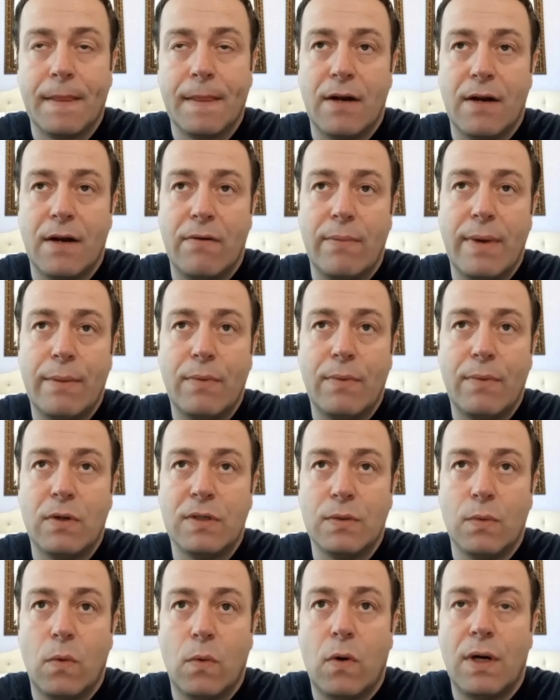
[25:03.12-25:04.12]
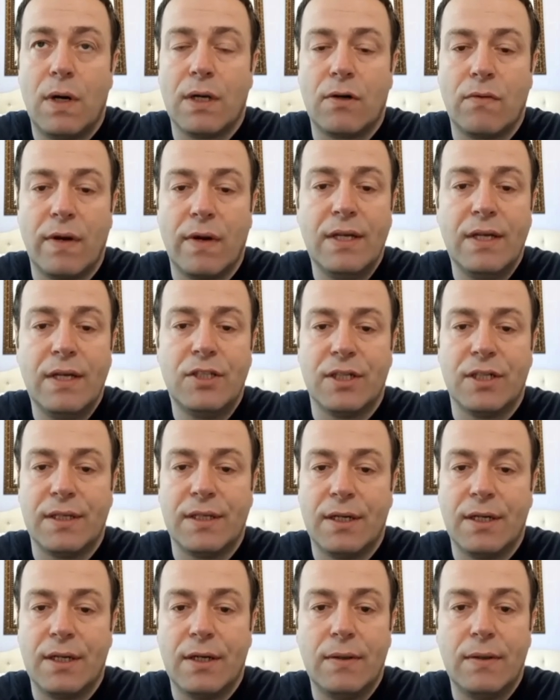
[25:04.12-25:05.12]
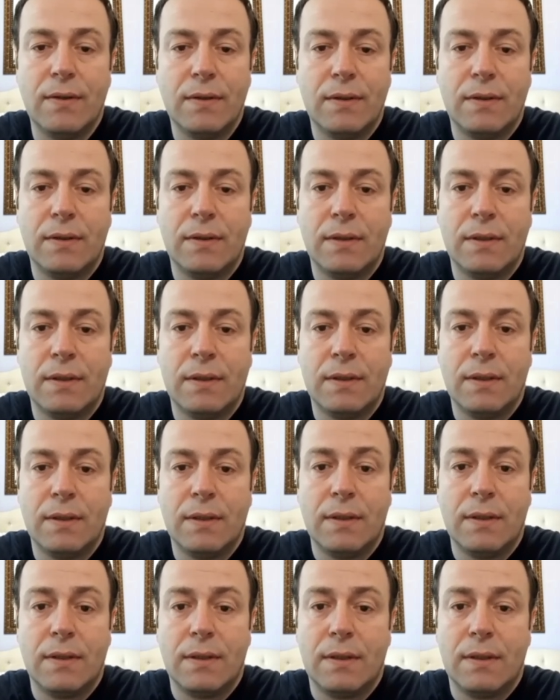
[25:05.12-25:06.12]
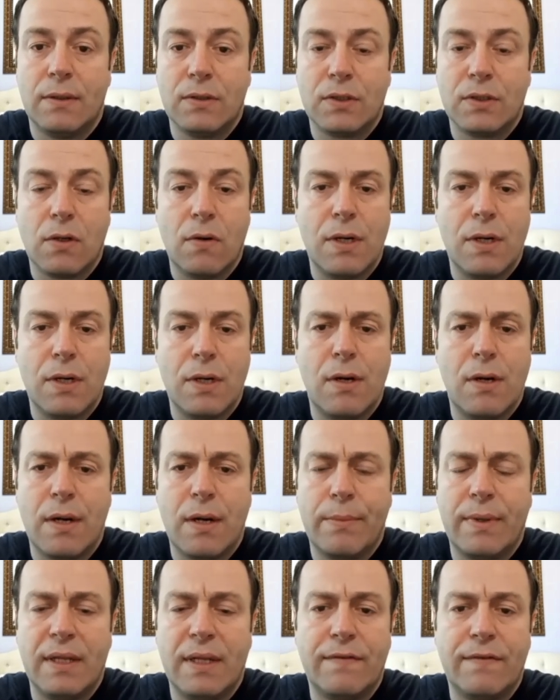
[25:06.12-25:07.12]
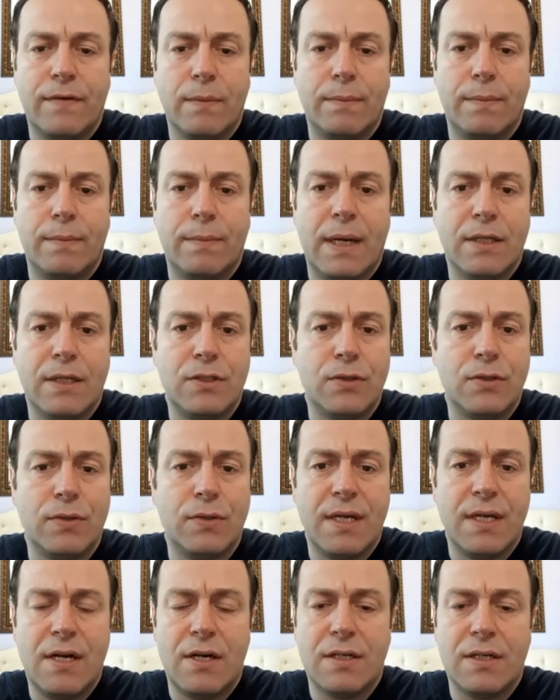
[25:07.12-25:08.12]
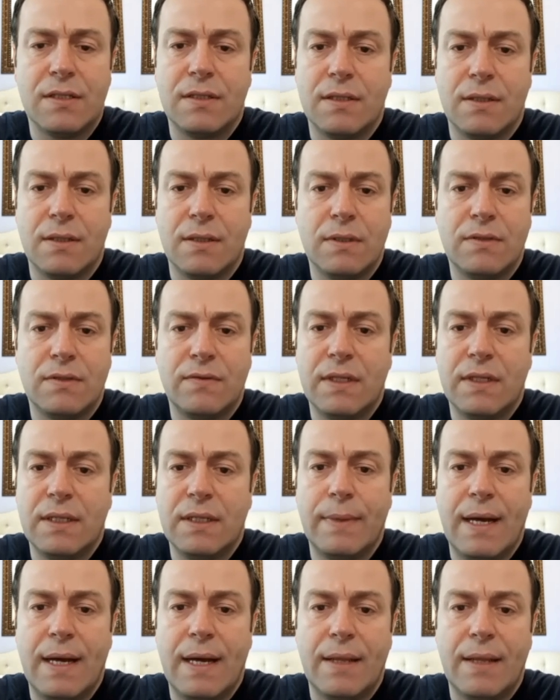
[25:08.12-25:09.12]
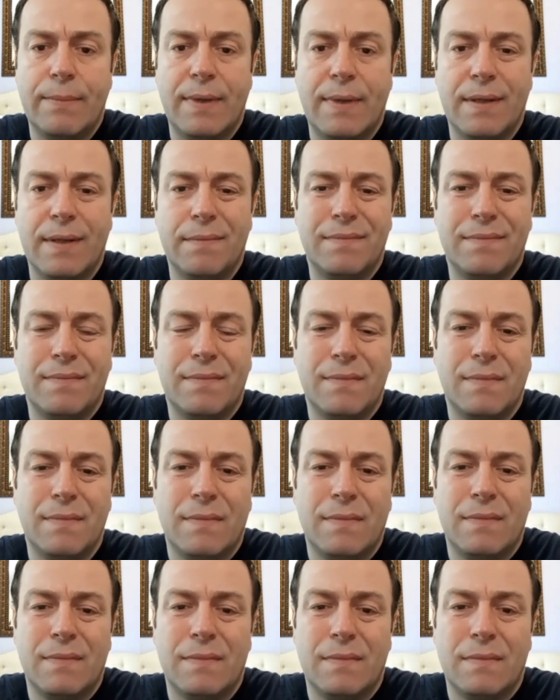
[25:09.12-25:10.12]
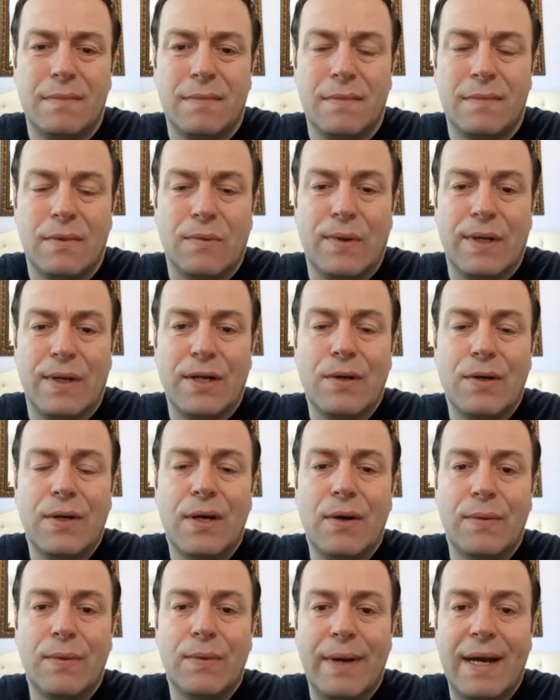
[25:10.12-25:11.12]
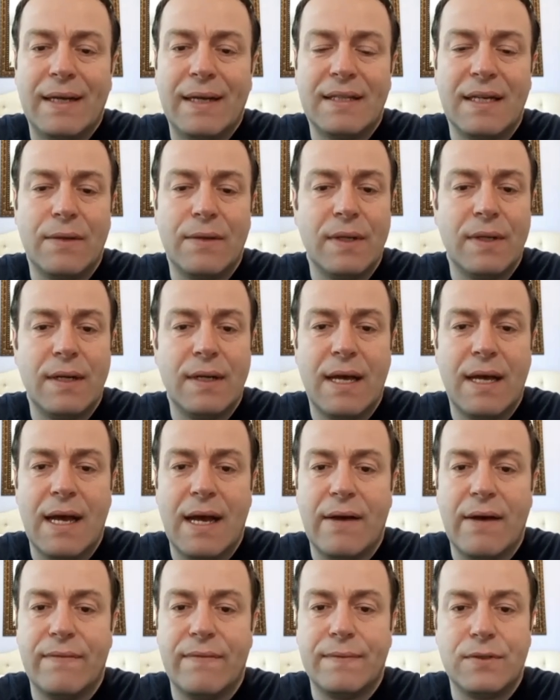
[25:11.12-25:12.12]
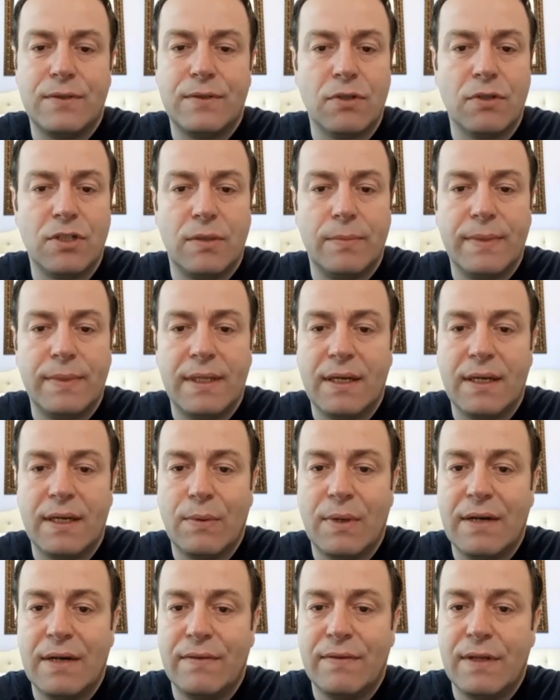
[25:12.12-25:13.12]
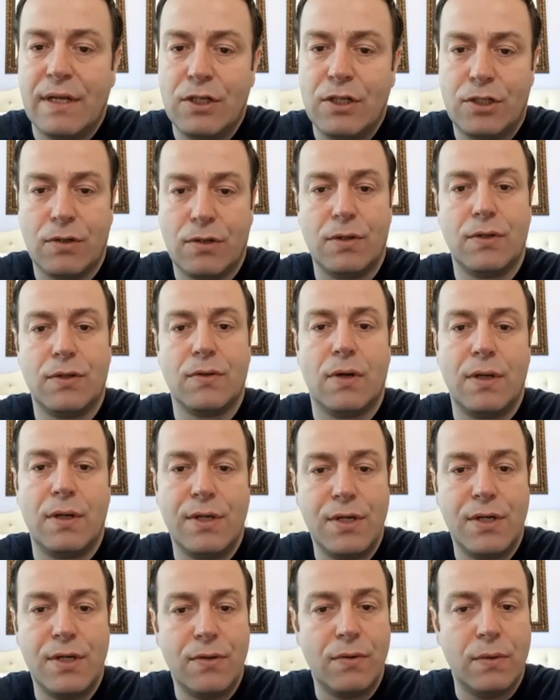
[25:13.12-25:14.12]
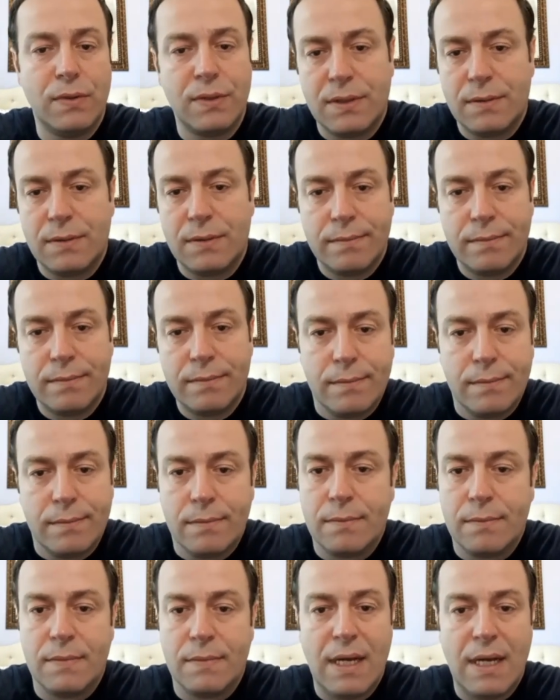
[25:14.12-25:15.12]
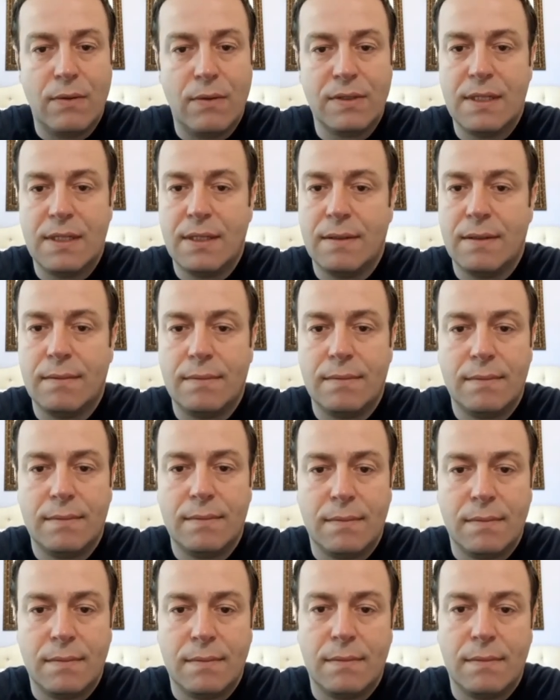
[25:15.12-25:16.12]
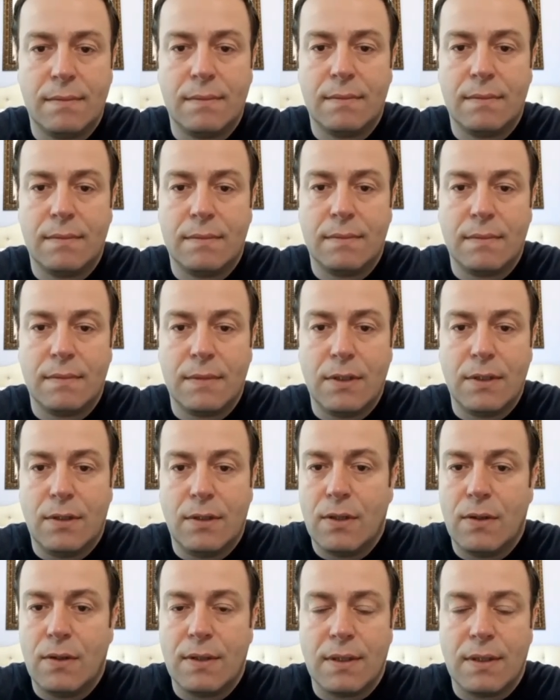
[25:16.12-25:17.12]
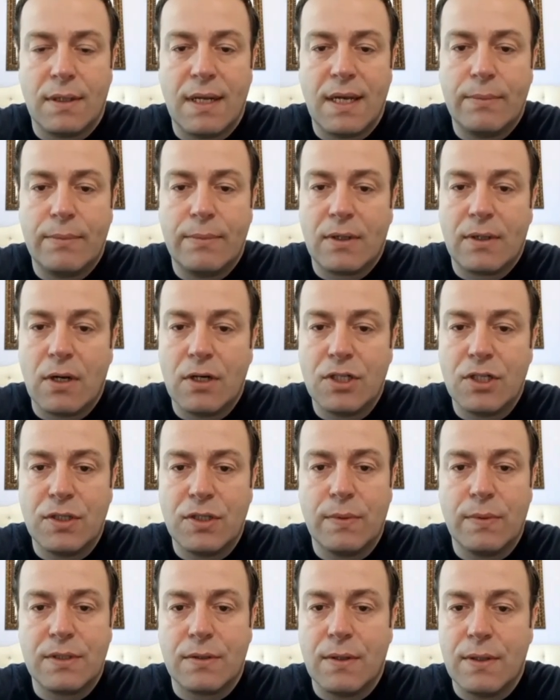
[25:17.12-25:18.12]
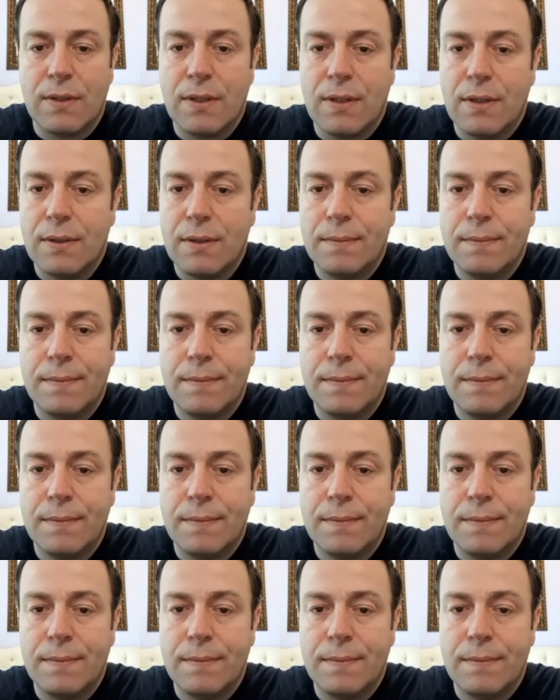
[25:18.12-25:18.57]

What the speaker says: I remember it was a war in Croatia, you know. It was going on, I believe, for about 2 years. It was really bad, but what do you know? Back then, we didn't have social media. Whatever they showed you on news, that was it. You don't know in a neighbor country what's going on.